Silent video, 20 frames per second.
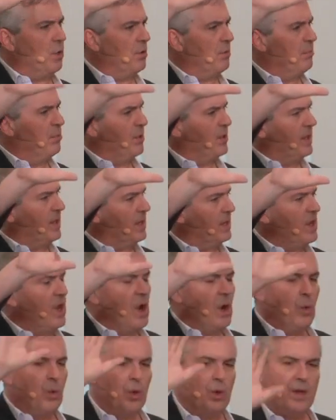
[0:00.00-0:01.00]
brilliant.
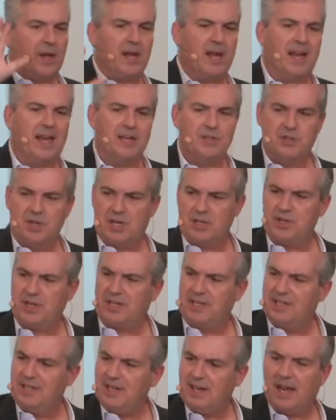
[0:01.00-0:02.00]
We're looking at judging,
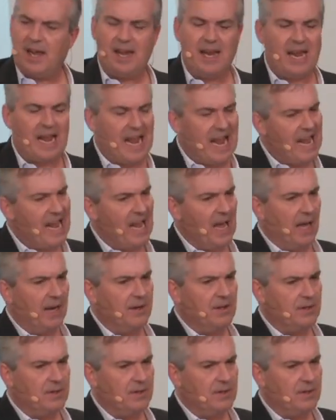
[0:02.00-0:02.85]
did I add